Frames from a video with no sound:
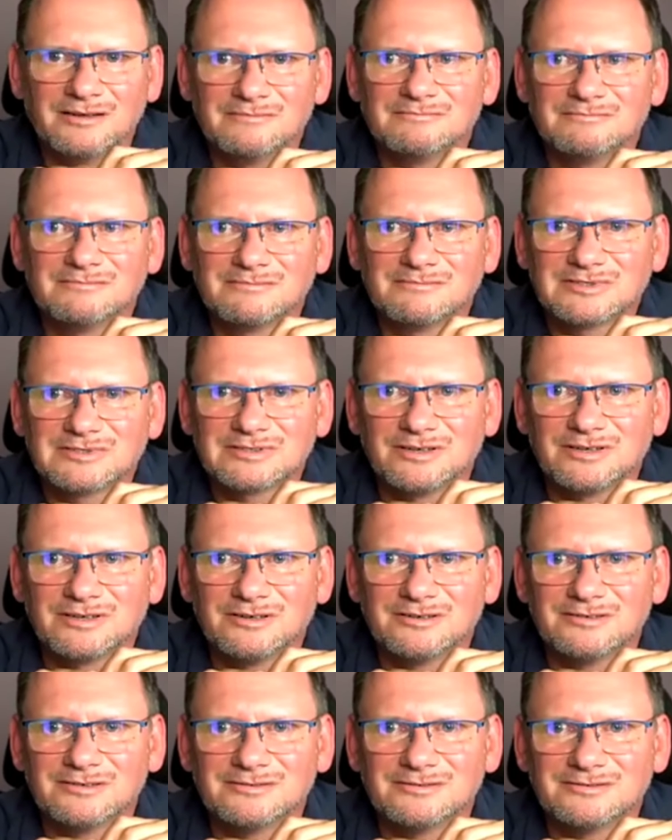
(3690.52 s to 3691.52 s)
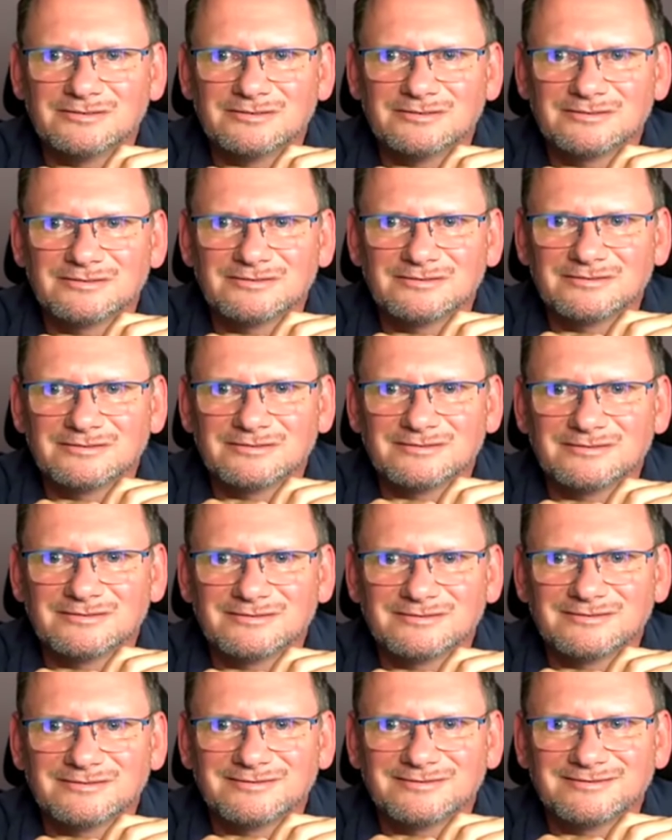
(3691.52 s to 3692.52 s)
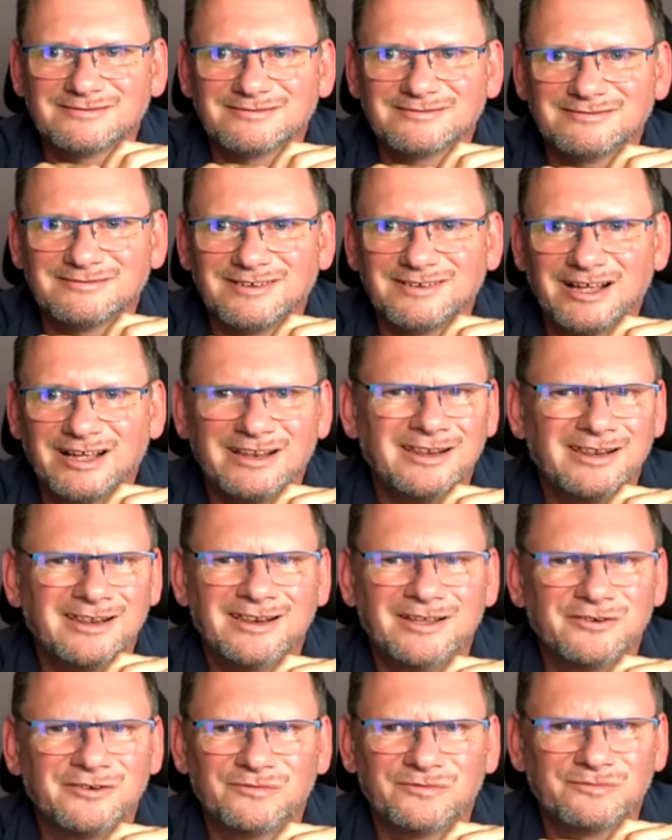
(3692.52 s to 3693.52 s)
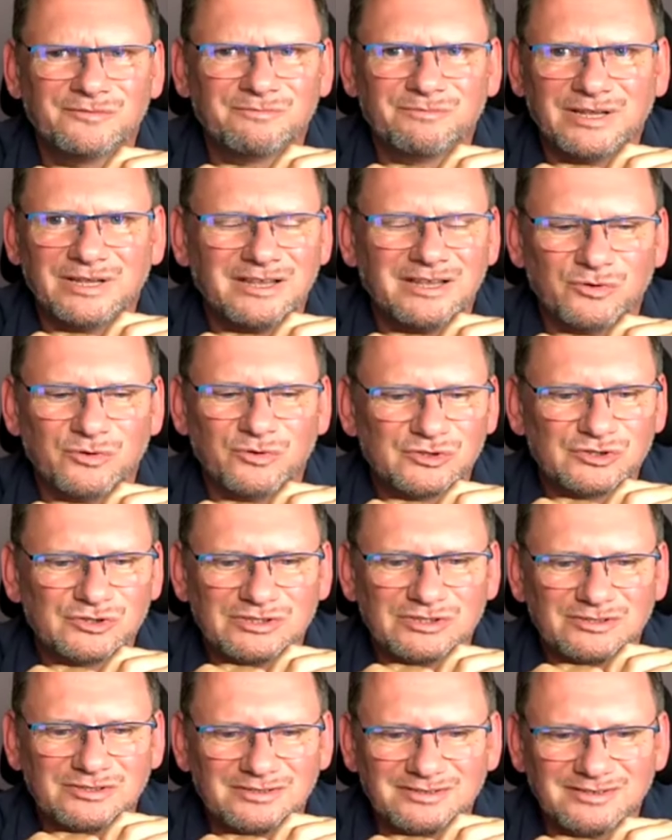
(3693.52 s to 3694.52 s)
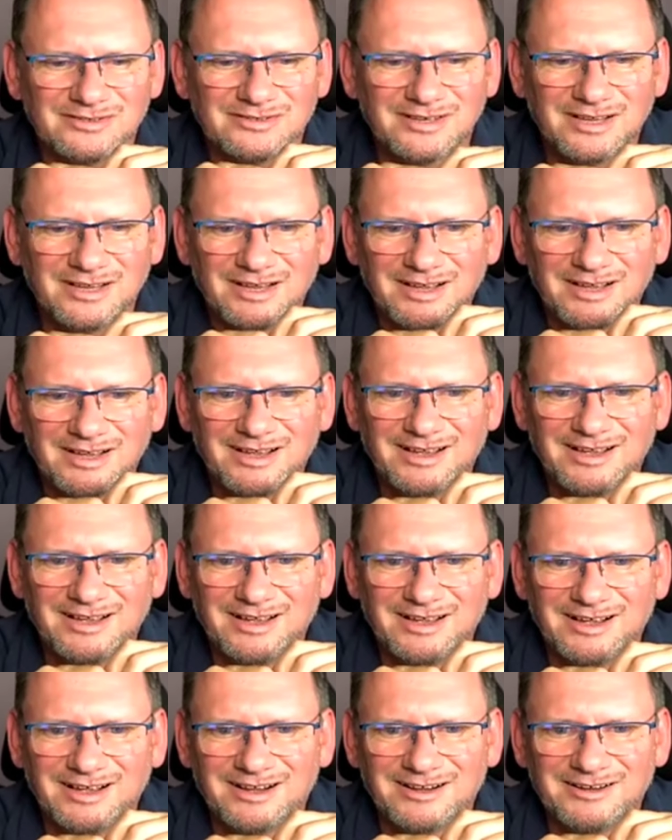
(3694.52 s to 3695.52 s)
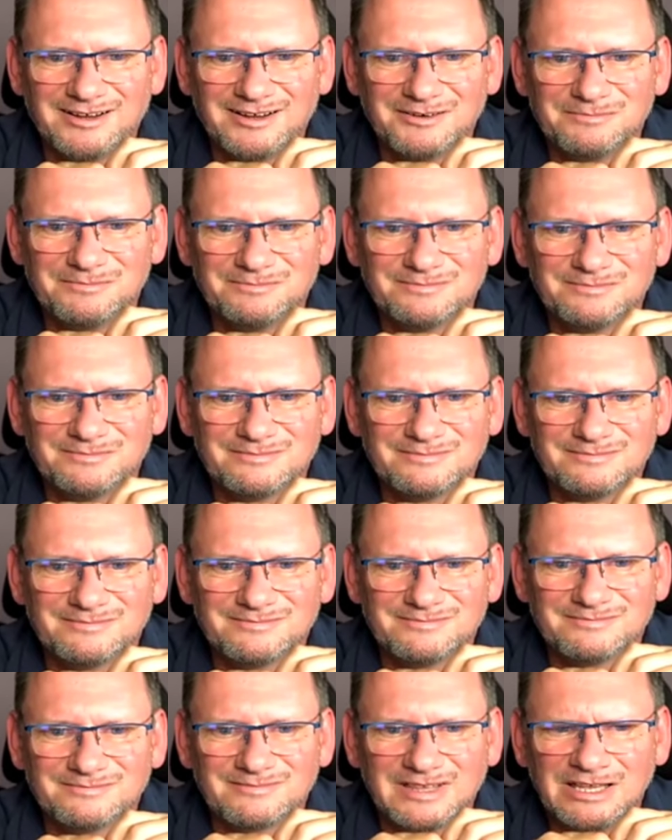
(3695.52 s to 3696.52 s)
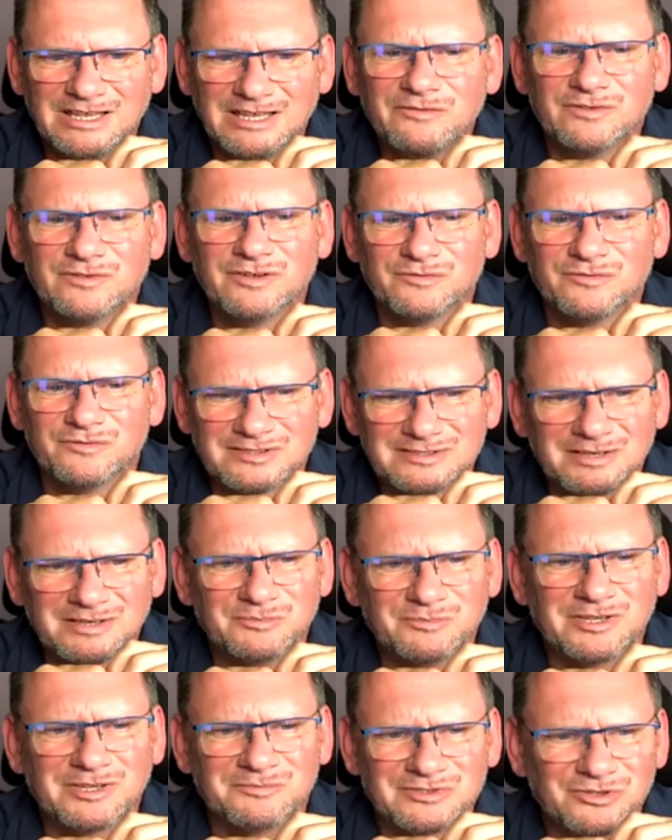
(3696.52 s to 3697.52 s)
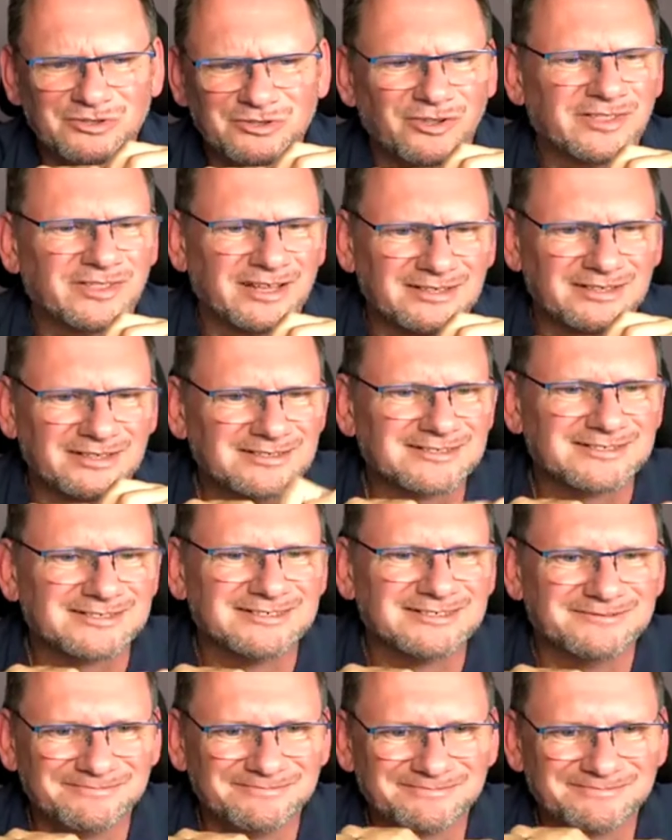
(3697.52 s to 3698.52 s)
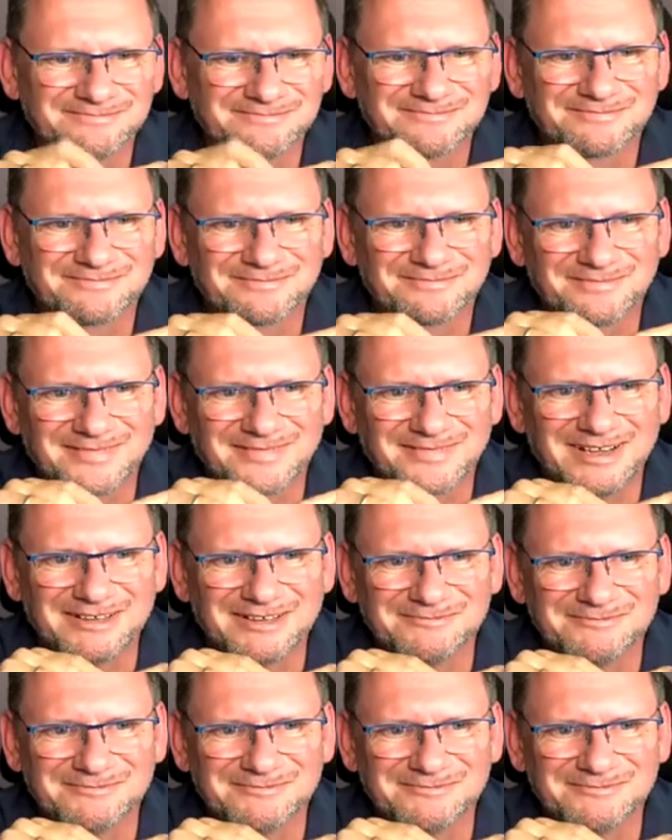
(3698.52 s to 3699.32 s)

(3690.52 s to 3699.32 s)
So I love being with children, even if it's sometimes not that easy. Yeah.